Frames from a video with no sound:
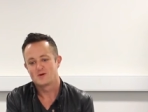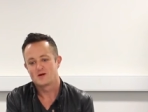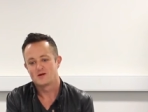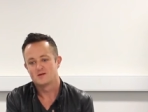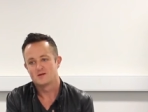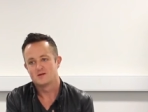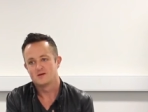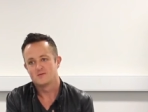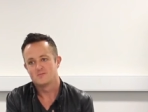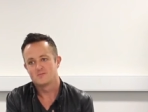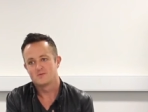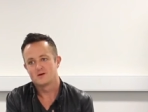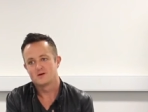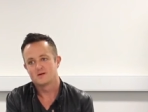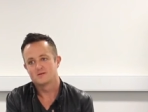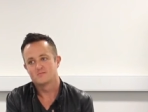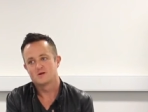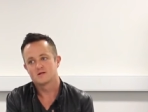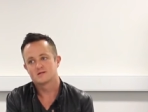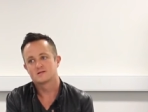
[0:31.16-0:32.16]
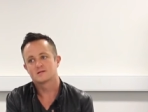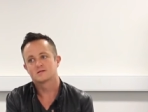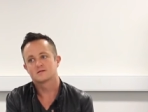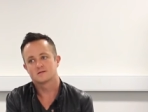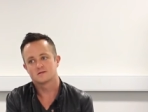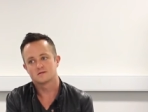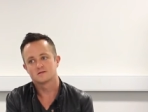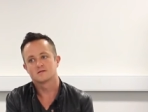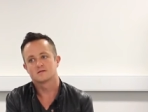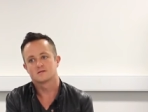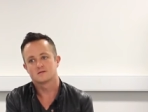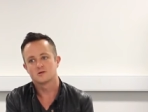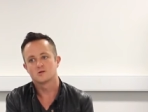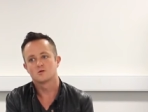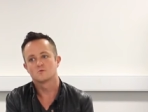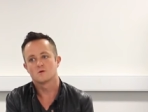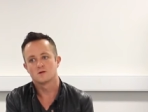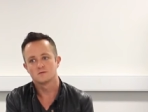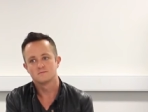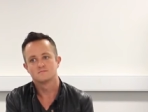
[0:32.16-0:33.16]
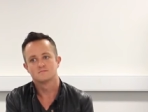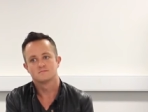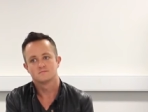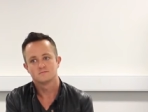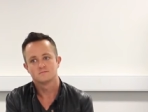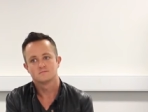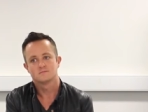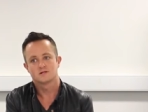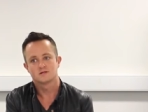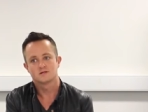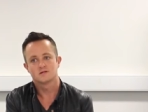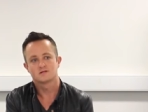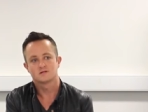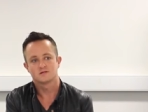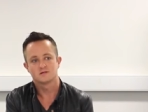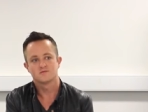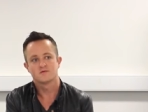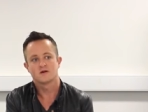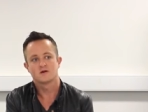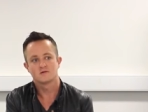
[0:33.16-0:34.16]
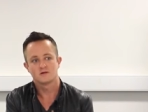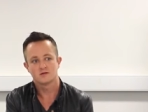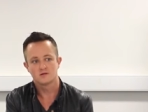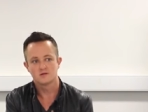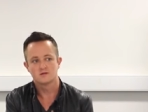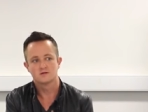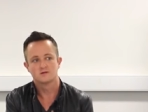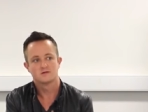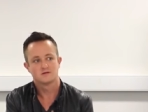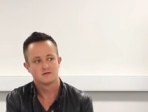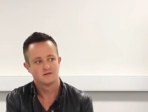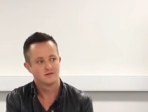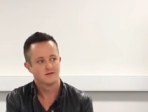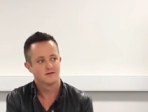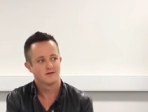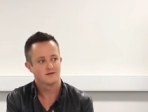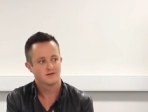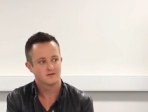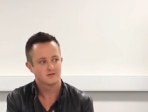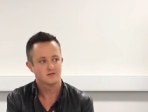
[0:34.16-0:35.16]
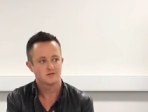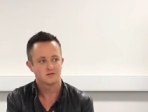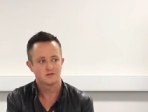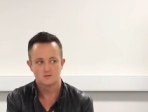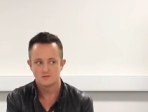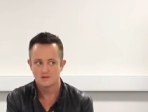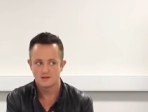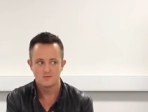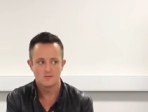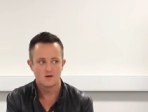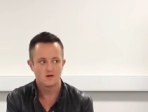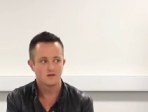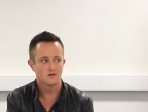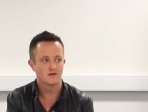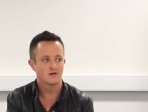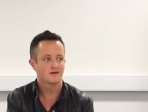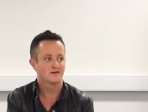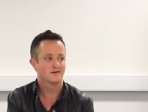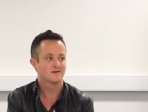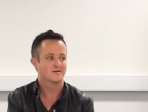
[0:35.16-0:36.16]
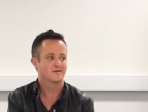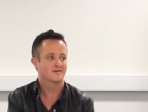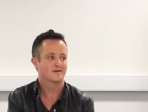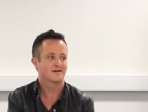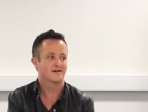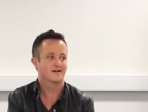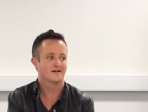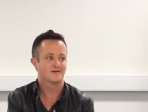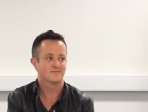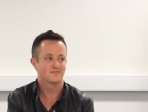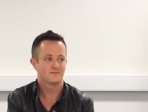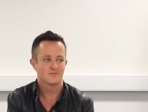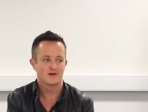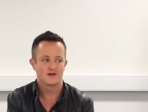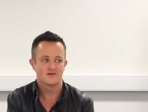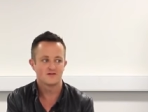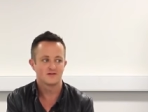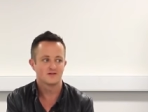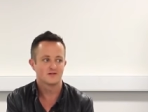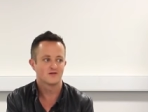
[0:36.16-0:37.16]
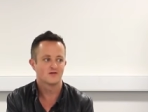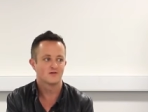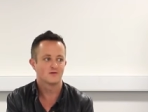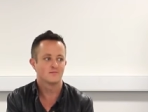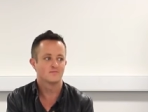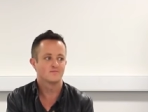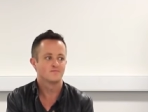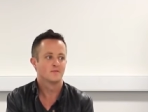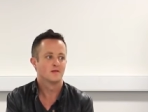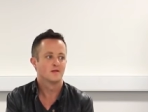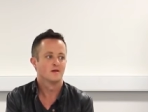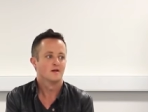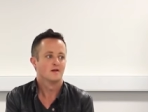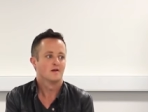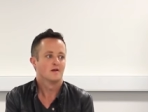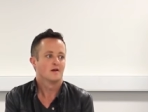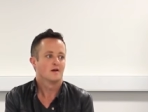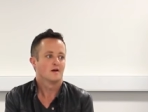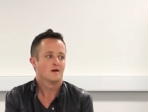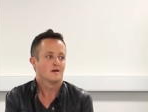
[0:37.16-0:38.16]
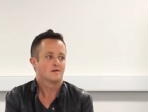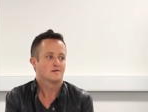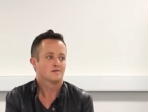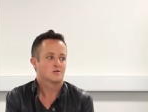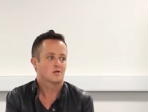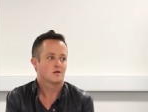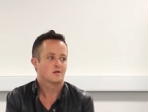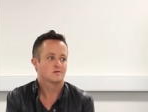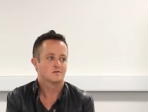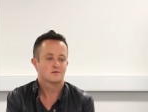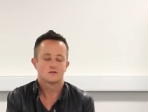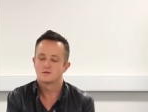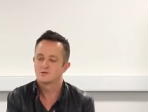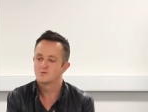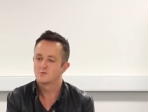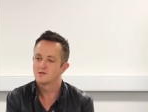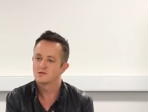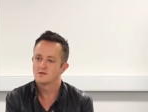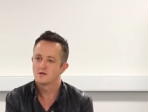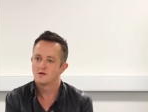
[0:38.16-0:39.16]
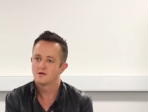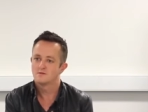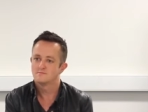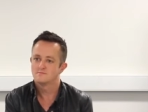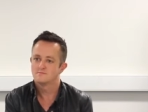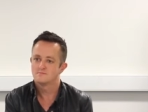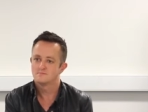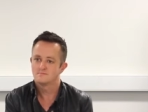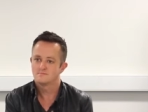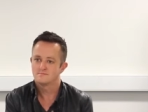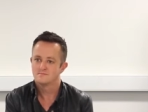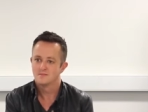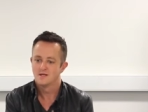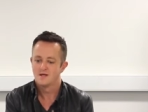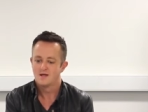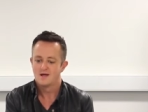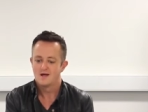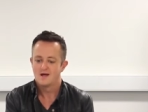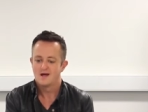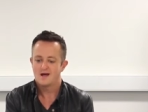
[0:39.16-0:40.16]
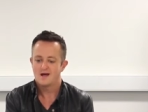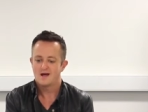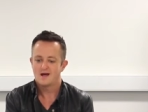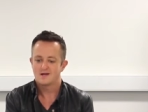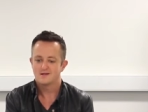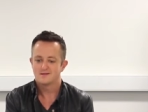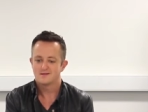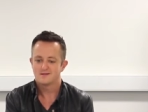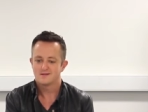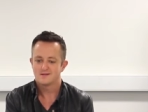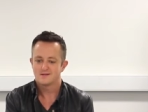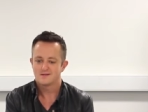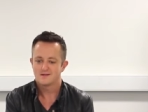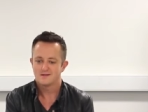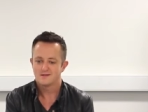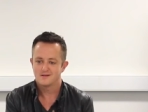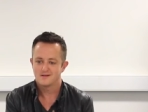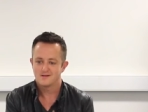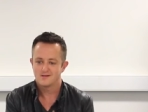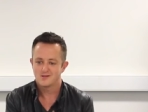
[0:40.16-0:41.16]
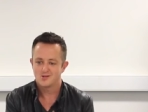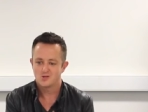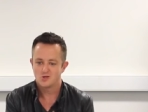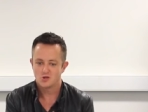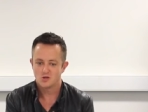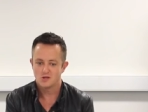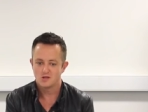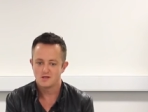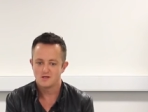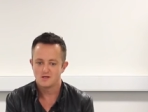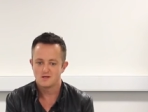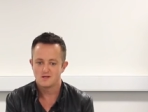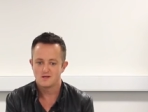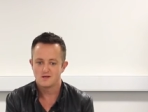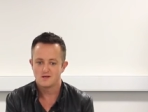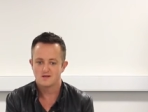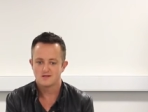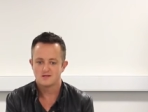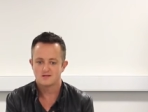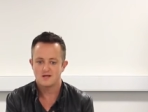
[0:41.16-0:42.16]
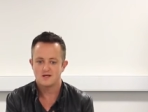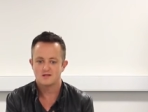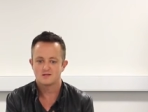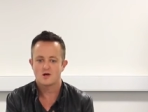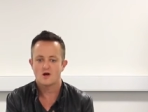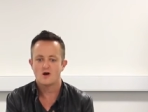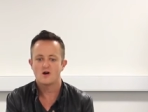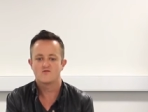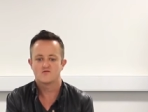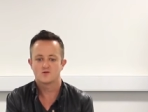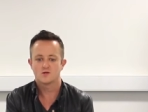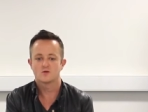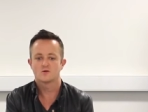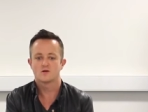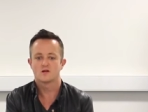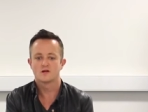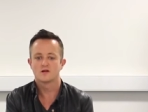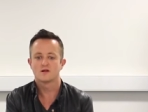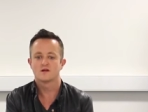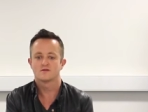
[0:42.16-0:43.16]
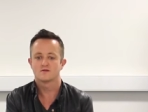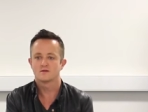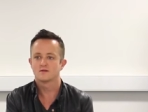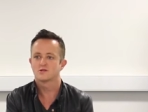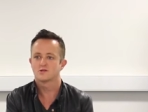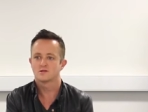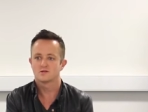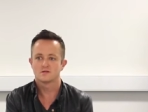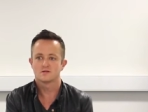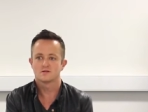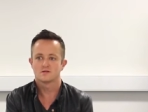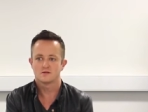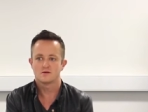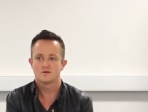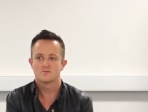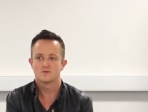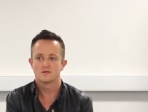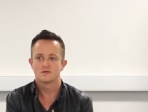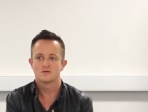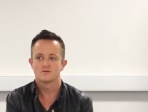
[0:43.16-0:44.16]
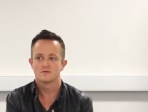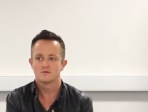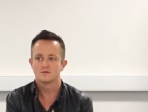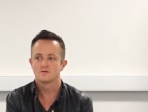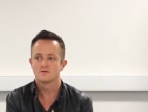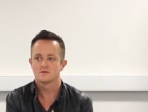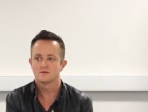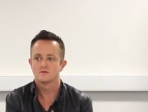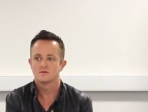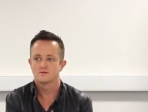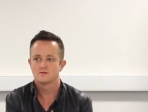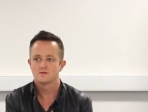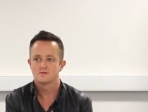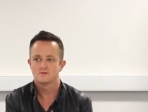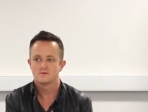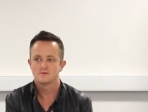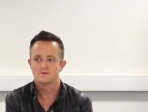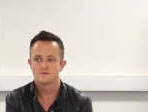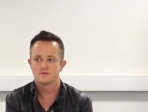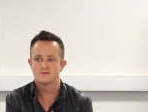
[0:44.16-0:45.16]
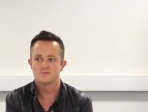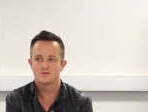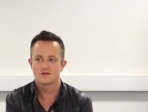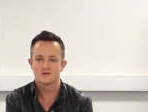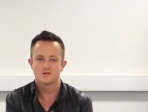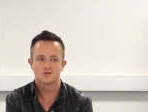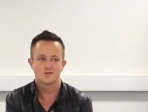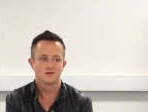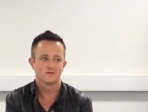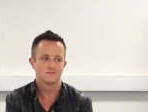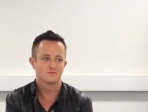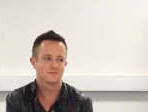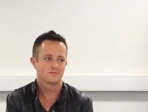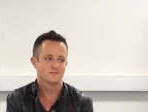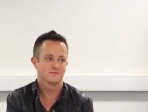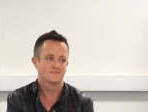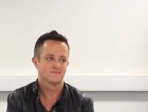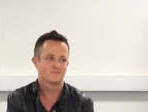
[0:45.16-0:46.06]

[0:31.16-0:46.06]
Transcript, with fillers: But, but my sister's the good one. My sister's very good. She's a great mother, um, married her childhood sweetheart. And she says, half jokingly, I think, she says, Tom, you know, you're the, you're the black sheep.